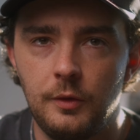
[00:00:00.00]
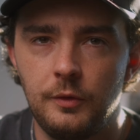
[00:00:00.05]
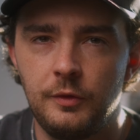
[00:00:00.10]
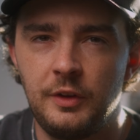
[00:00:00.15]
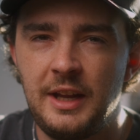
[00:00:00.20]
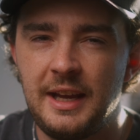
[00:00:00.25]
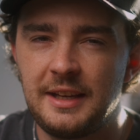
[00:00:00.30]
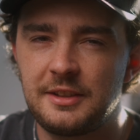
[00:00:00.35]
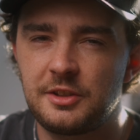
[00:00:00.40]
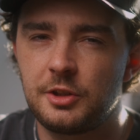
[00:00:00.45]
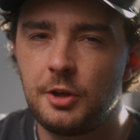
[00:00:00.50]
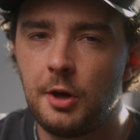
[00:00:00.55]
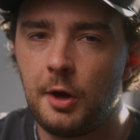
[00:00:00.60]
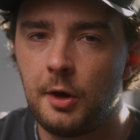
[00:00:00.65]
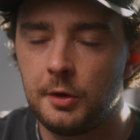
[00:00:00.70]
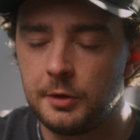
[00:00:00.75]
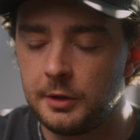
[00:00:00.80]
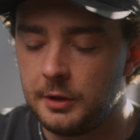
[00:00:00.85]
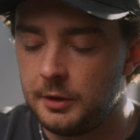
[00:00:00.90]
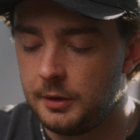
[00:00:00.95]
The next
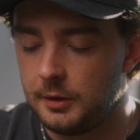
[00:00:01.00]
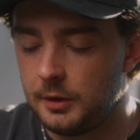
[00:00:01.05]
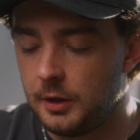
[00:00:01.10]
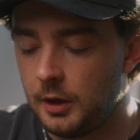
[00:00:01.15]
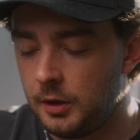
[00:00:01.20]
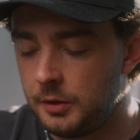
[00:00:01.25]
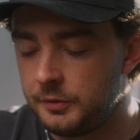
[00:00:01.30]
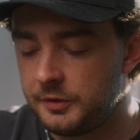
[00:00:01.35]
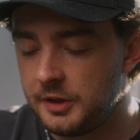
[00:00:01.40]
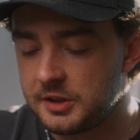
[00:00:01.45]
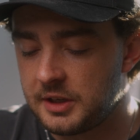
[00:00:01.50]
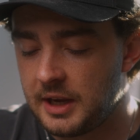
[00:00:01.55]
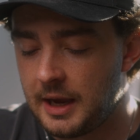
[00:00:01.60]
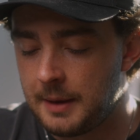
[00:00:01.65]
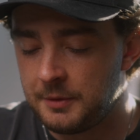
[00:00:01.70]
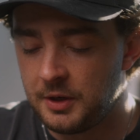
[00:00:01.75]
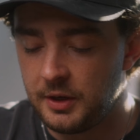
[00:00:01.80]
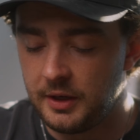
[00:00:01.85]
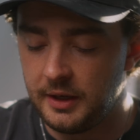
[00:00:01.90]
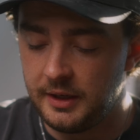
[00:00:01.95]
con of this
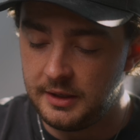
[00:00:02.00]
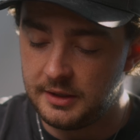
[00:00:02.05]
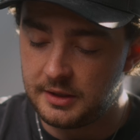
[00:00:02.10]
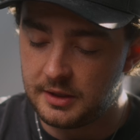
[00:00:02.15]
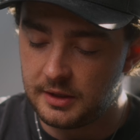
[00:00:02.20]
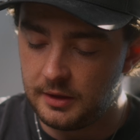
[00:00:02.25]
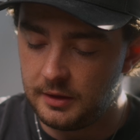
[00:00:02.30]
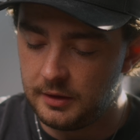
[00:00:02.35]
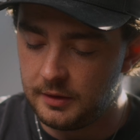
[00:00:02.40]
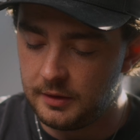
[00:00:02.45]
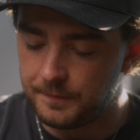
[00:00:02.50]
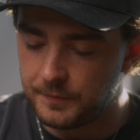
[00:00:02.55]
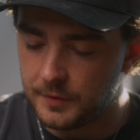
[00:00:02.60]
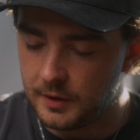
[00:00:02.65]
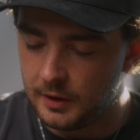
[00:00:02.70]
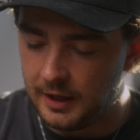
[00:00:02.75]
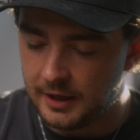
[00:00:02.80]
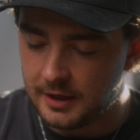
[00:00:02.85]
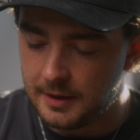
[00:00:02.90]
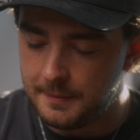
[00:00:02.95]
camera is,
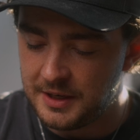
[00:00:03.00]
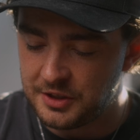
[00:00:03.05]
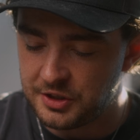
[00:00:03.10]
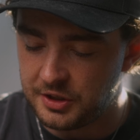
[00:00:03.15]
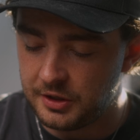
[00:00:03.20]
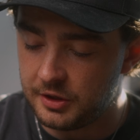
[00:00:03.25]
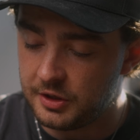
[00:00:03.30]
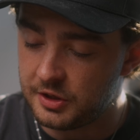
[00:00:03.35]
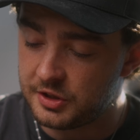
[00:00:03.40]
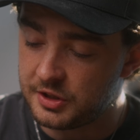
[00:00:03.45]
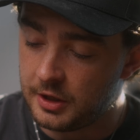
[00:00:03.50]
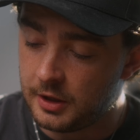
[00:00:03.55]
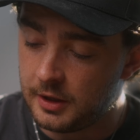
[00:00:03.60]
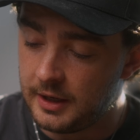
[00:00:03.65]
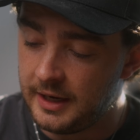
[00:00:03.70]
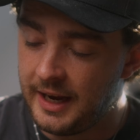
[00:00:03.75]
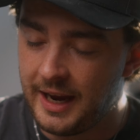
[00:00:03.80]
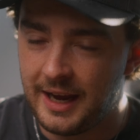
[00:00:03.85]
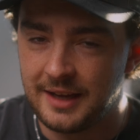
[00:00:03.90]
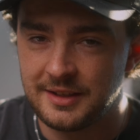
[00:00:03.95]
like I mentioned at the start,
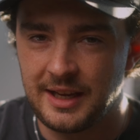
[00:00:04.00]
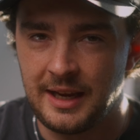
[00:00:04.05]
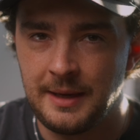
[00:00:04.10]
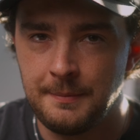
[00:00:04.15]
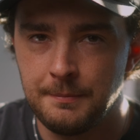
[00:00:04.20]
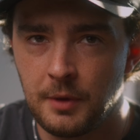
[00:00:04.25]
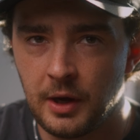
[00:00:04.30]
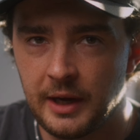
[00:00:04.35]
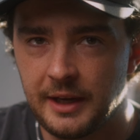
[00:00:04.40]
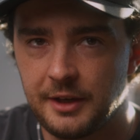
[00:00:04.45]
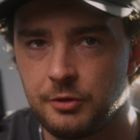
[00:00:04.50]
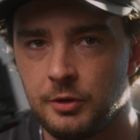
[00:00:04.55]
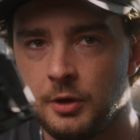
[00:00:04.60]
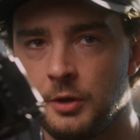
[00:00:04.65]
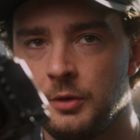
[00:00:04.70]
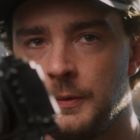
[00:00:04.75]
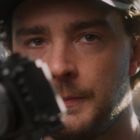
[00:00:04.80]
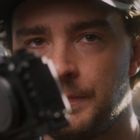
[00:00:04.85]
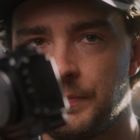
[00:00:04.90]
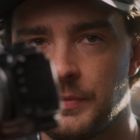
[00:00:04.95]
it has a
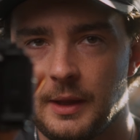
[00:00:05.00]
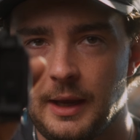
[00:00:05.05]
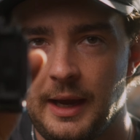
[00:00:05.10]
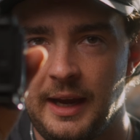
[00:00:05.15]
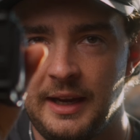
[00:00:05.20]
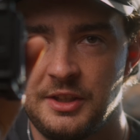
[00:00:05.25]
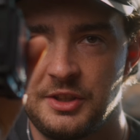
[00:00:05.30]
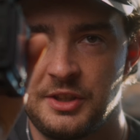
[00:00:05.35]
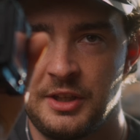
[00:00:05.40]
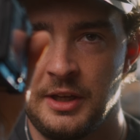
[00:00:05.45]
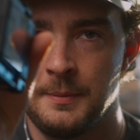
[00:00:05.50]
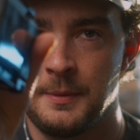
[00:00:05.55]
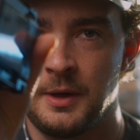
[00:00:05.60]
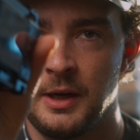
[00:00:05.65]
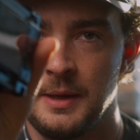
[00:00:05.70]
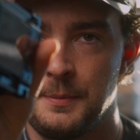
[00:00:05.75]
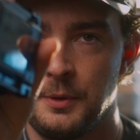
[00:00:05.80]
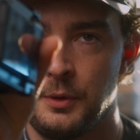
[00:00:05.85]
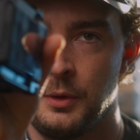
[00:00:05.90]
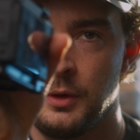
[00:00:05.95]
micro
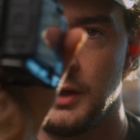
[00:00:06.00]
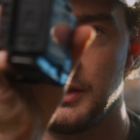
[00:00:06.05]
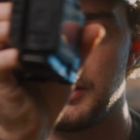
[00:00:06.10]
HDMI port. I